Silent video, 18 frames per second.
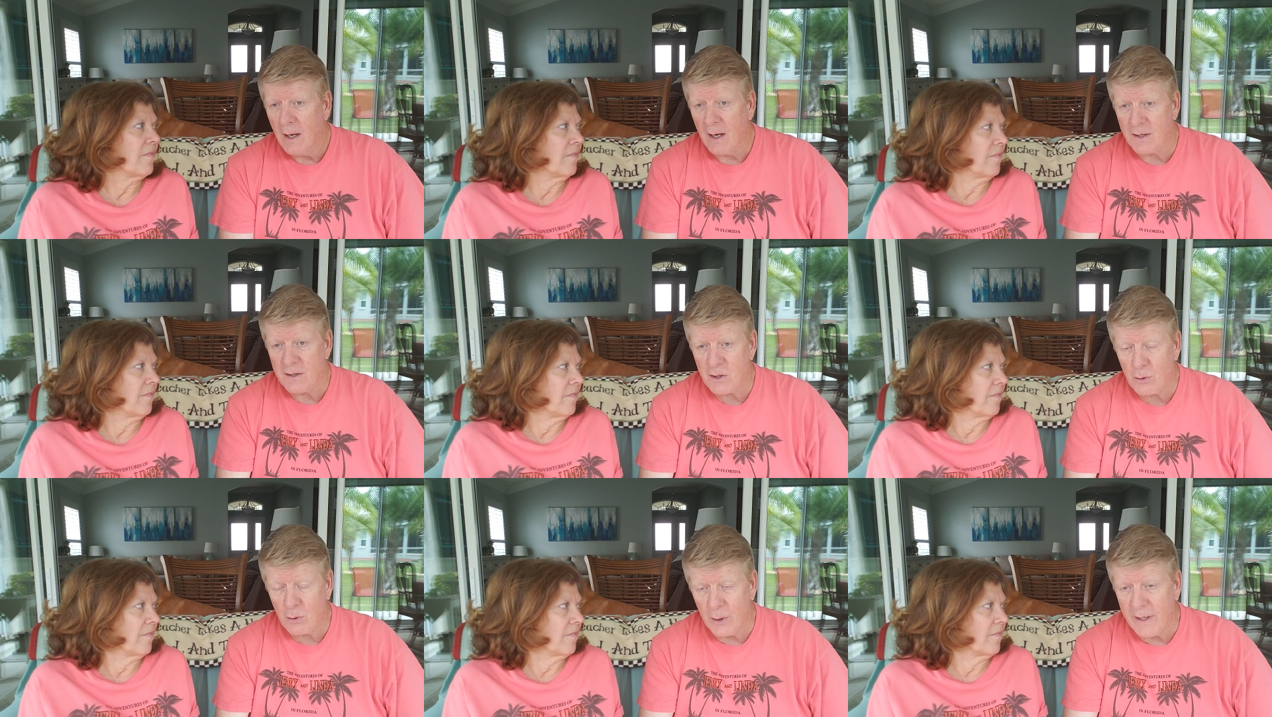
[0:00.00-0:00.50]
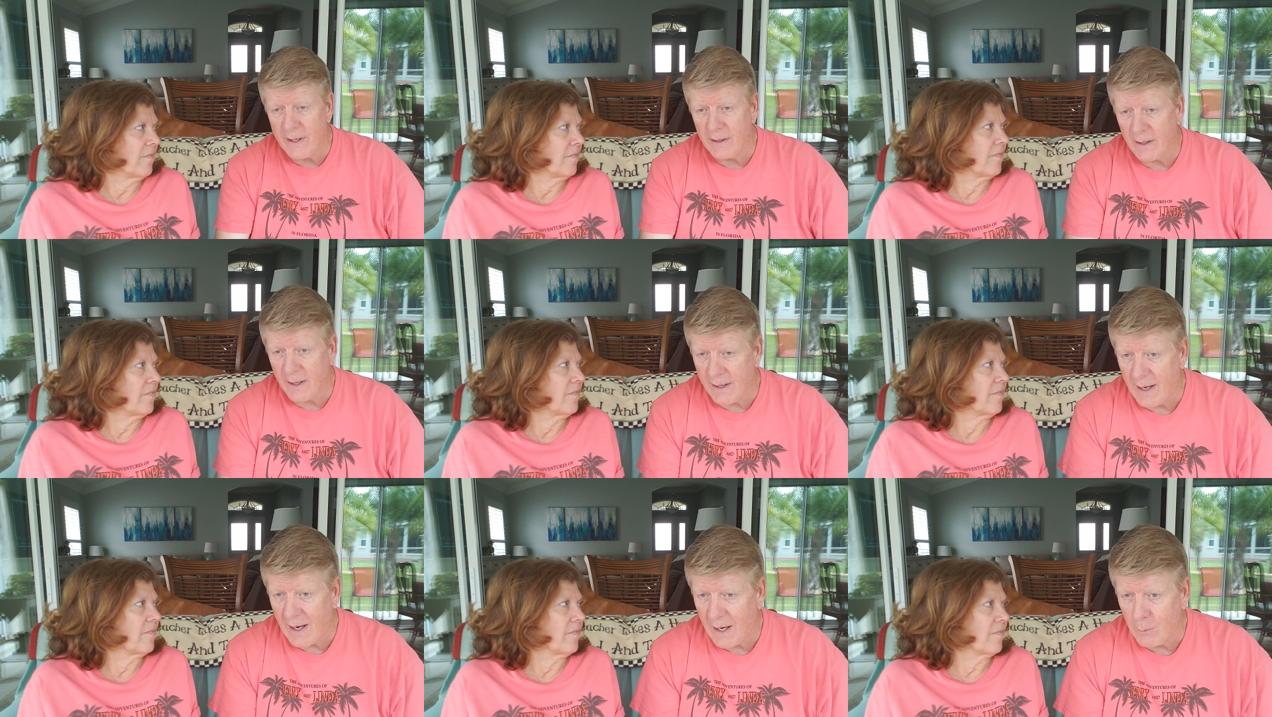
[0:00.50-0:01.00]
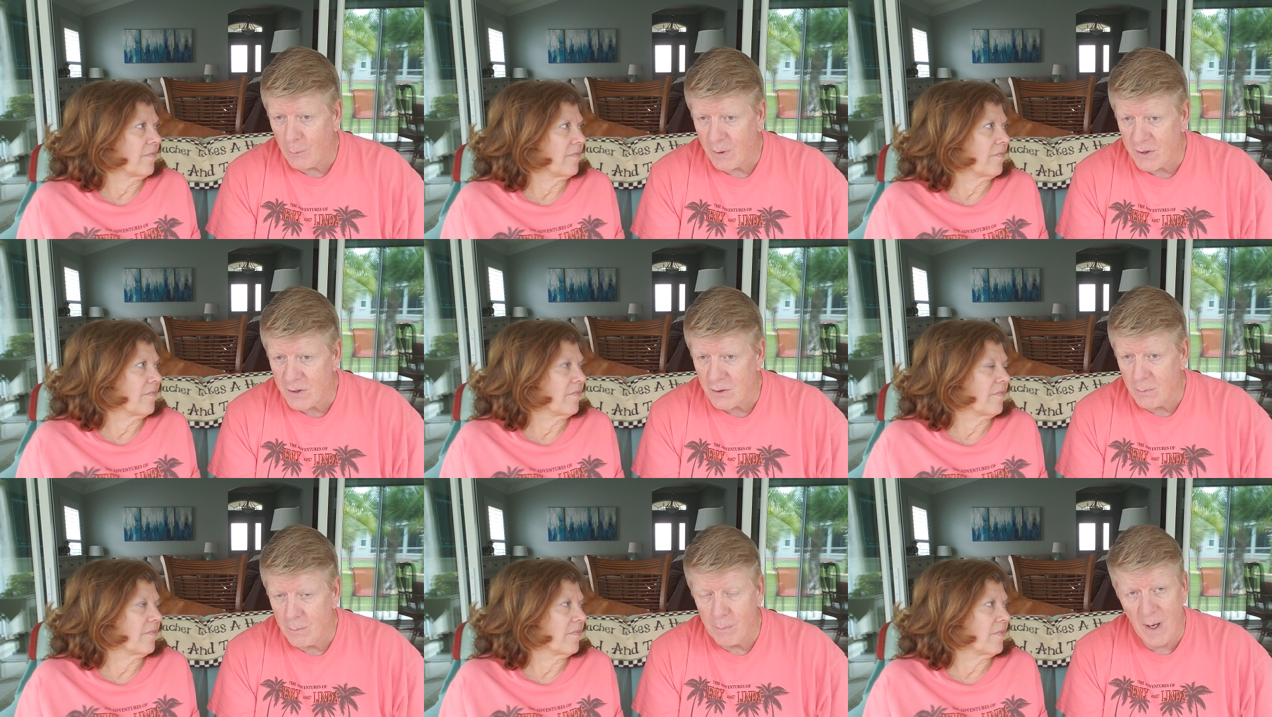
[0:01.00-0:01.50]
Speaker 1: a screen lanai,
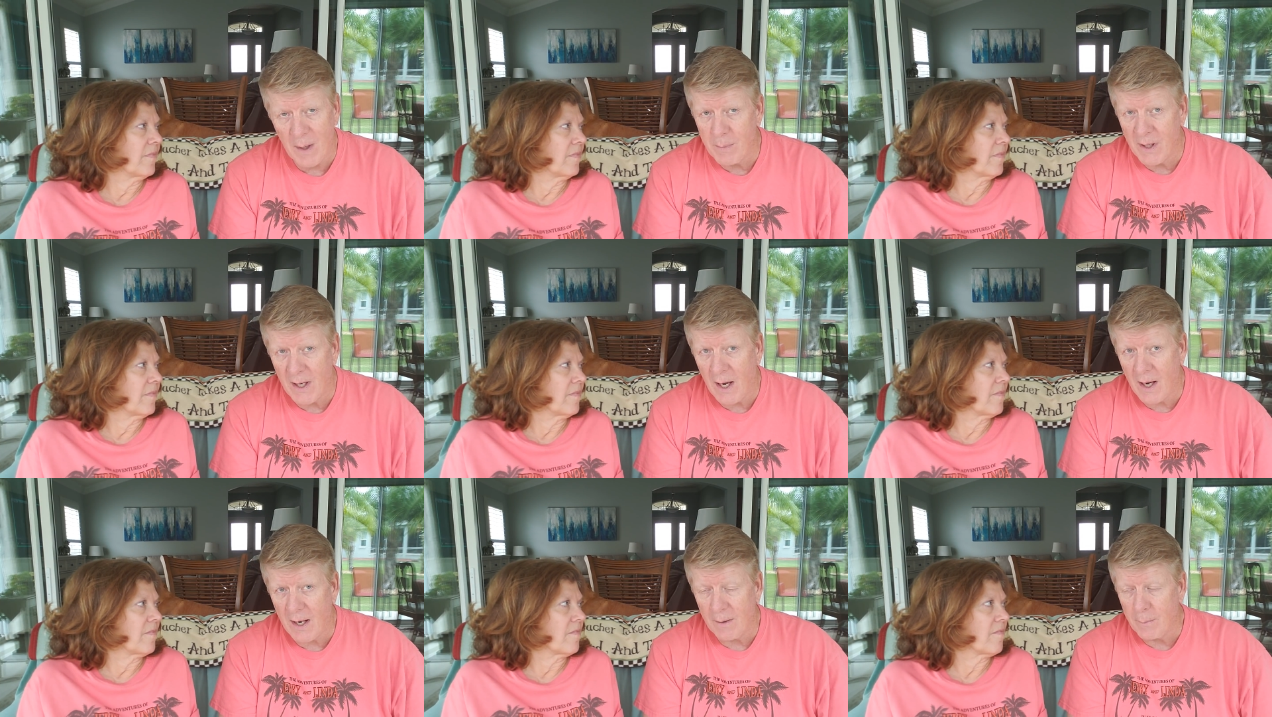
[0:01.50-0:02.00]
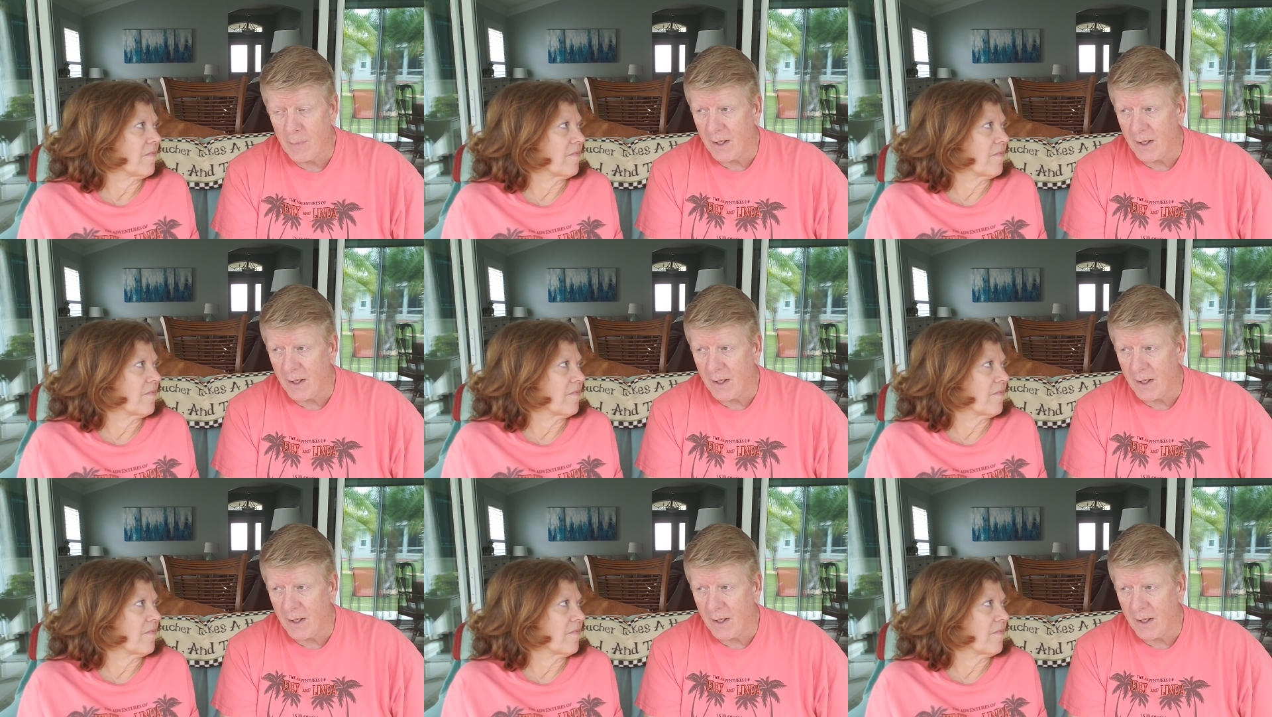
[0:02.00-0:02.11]
which maybe not.